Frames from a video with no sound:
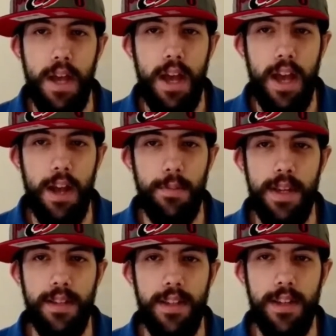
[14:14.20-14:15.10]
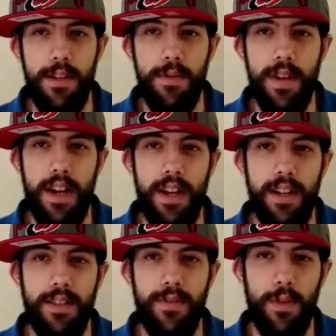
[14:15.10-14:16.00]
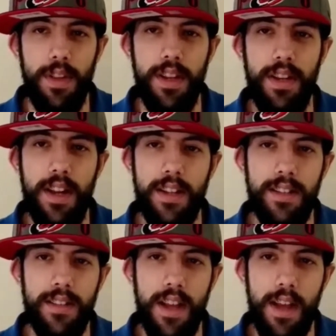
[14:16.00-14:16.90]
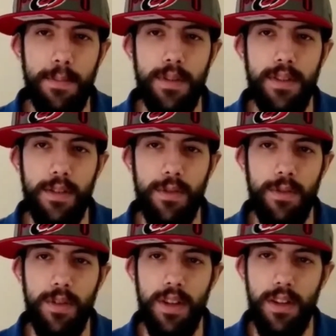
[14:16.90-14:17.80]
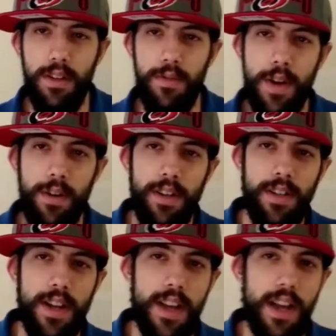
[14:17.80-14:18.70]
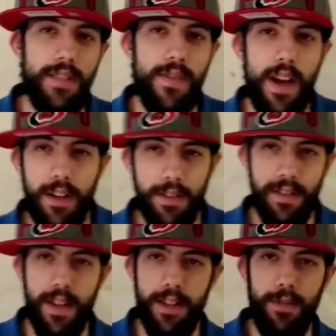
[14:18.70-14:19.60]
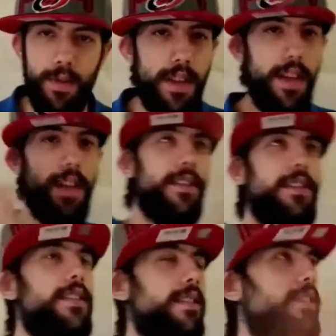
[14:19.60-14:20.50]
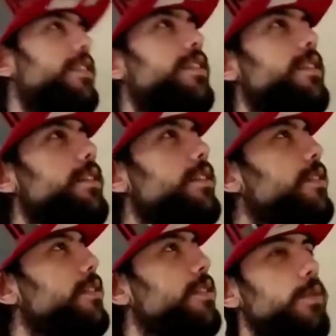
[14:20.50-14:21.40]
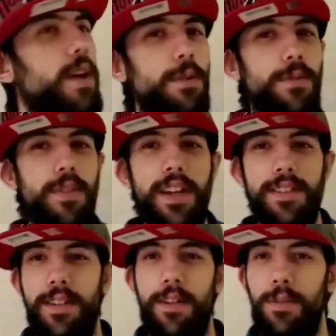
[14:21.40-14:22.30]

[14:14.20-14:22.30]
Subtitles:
I'll be seeing you guys for the next episode of Wierd and J Case Files next weekend. Why are there flies in here?